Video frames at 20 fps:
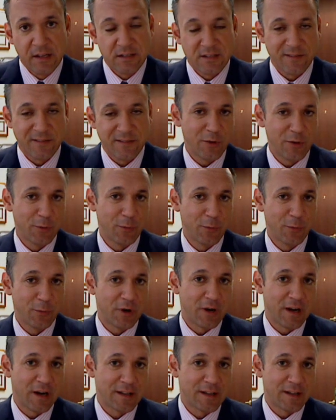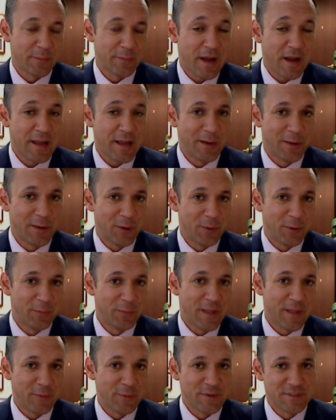is if you were to buy a
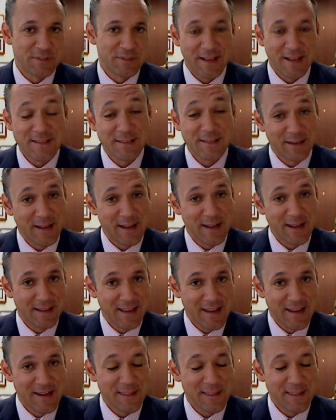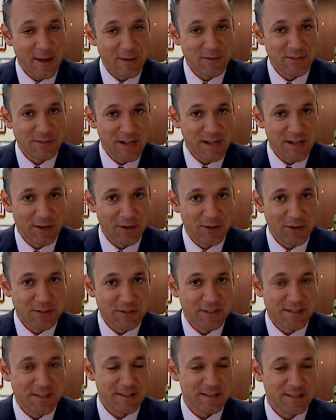home that was less than
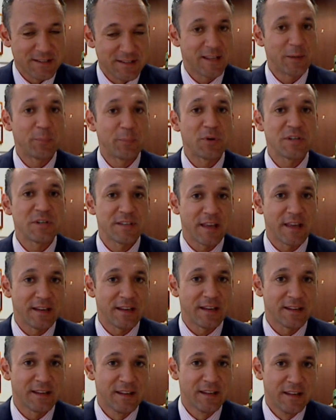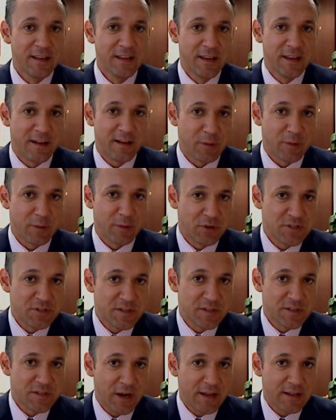$80,000, because it's 10% of the
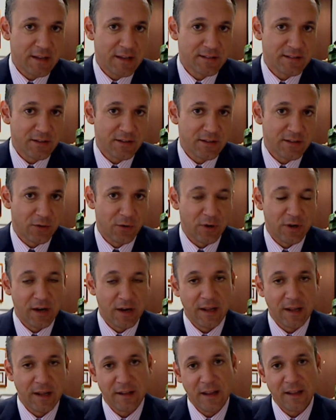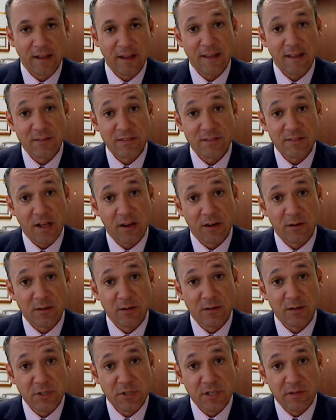purchase price, or
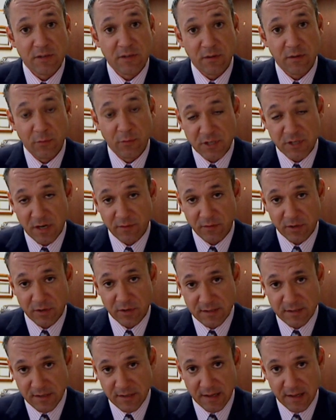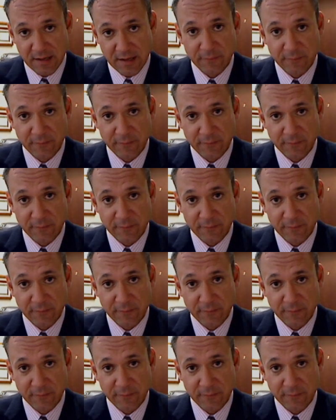$8,000, whichever is